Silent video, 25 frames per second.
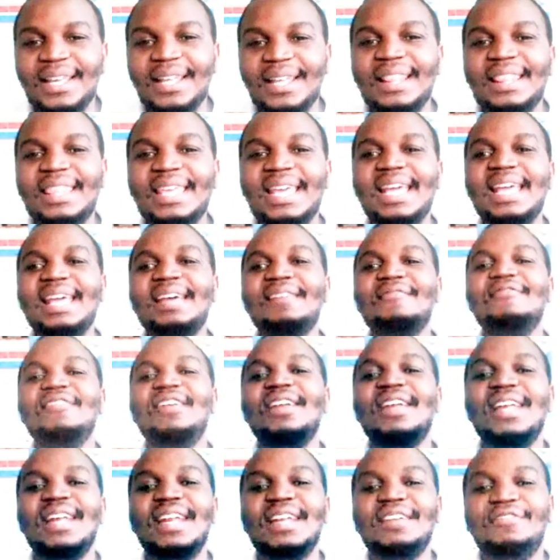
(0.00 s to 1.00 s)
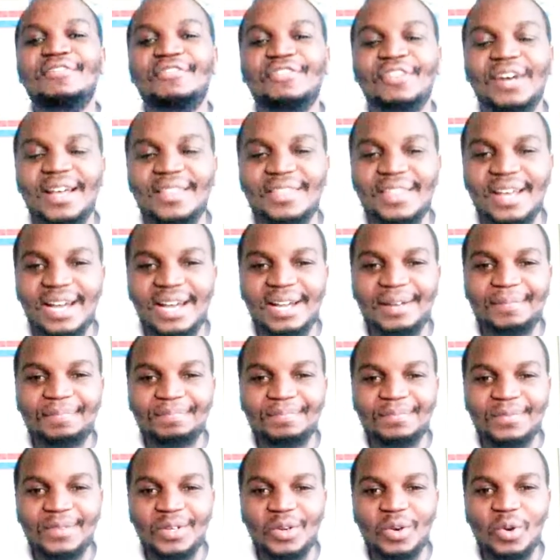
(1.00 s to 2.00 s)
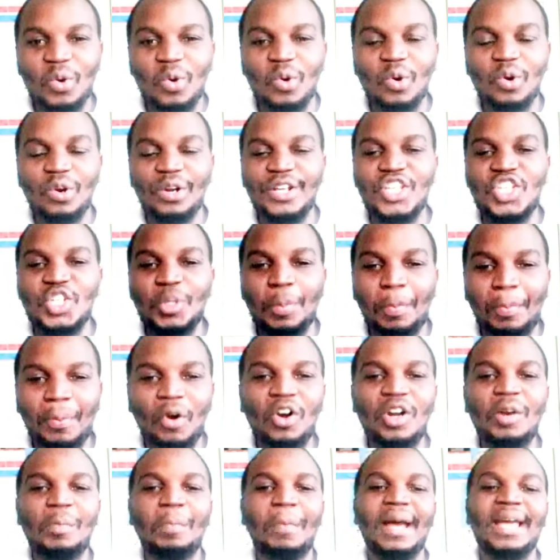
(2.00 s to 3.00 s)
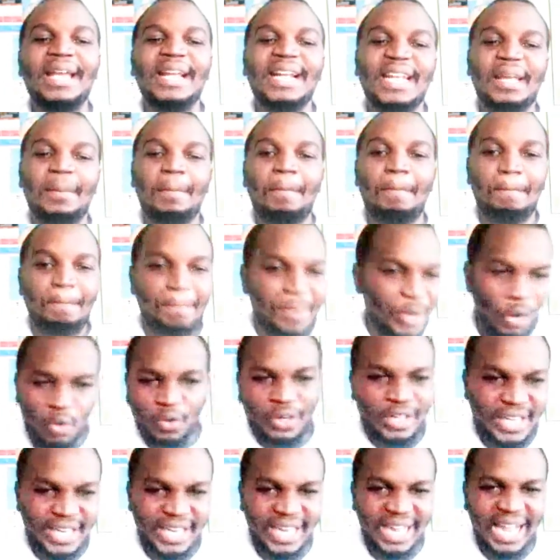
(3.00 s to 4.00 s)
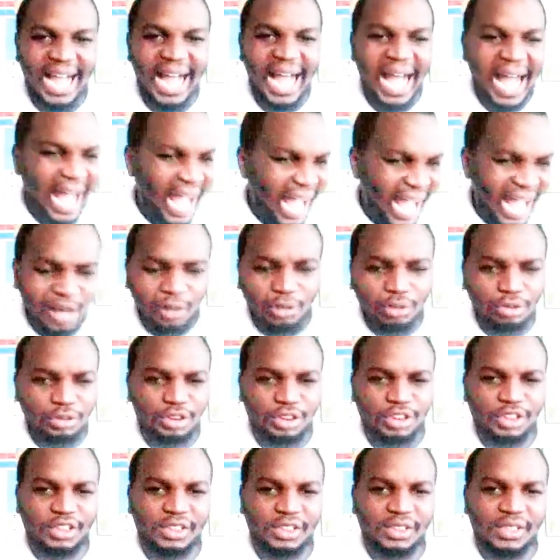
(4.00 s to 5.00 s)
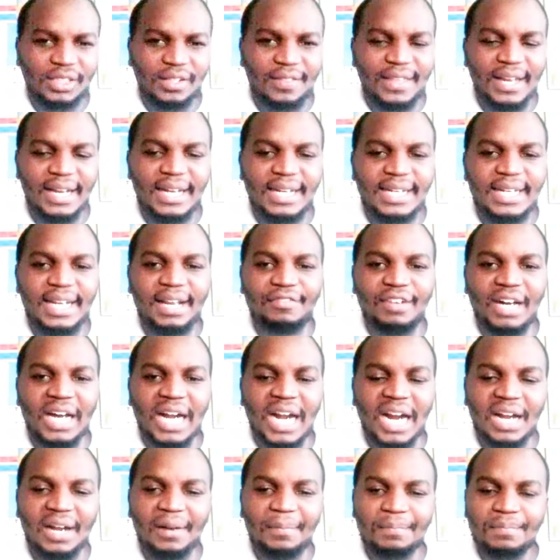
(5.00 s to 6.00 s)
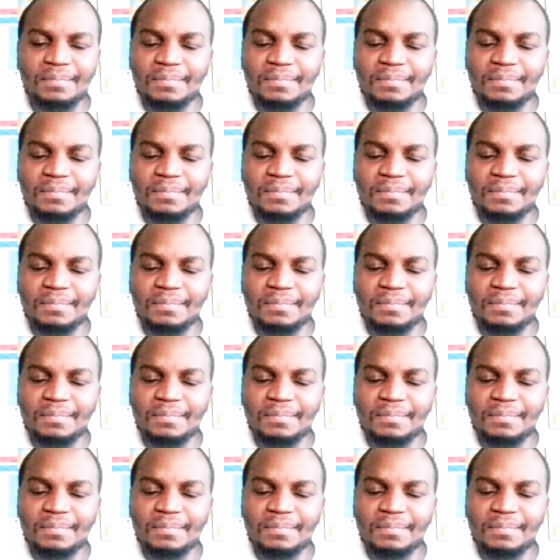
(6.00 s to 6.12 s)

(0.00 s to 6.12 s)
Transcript: the heavenly Father will respond by rebuking out the devourer